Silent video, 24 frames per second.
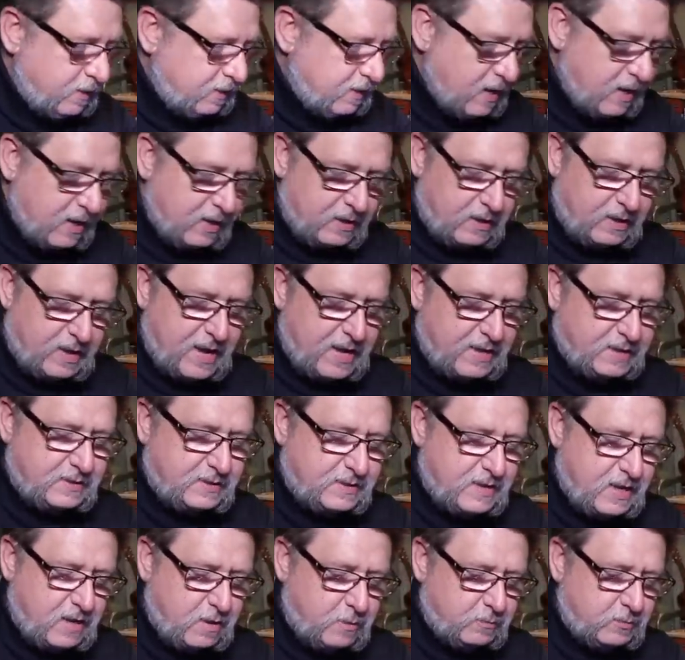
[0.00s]
I kind of
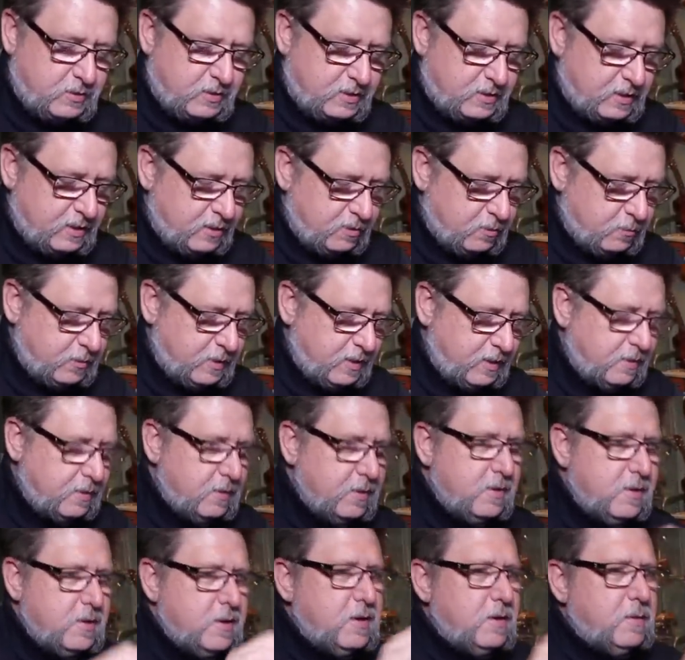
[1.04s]
glanced at them just a little bit.
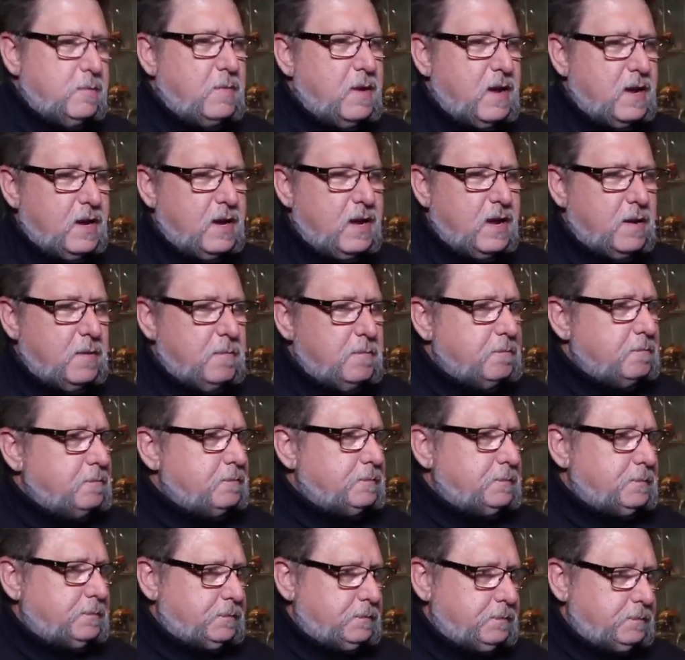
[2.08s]
But um,
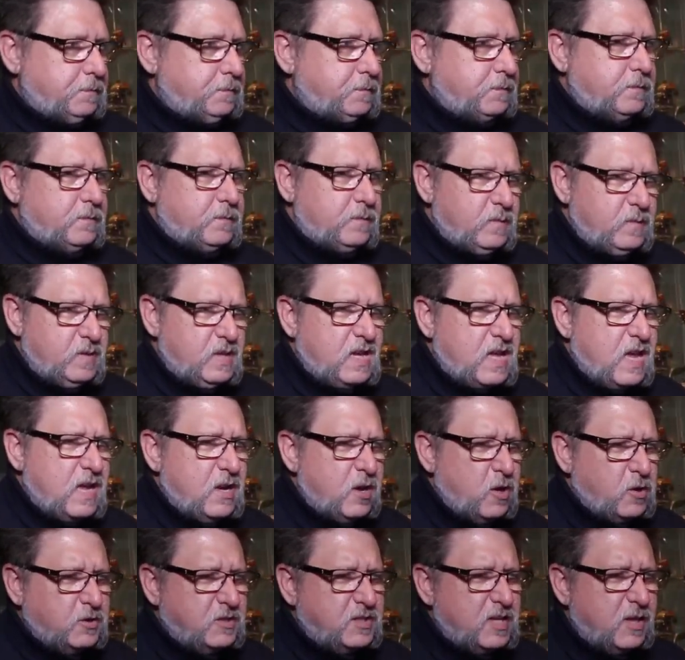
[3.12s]
I
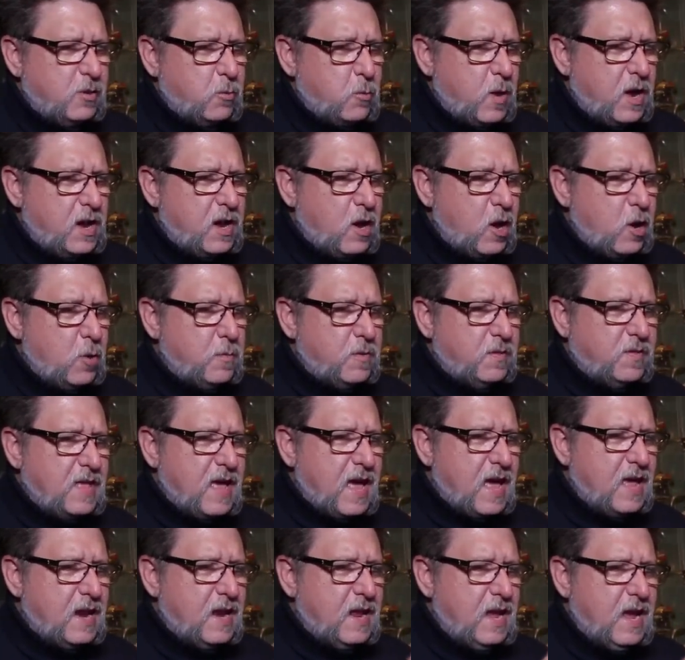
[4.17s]
don't see the way to open
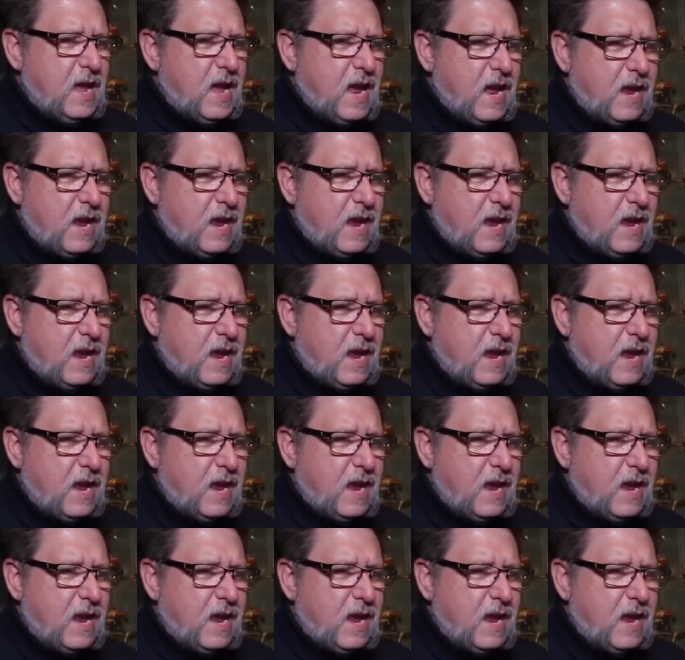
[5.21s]
that.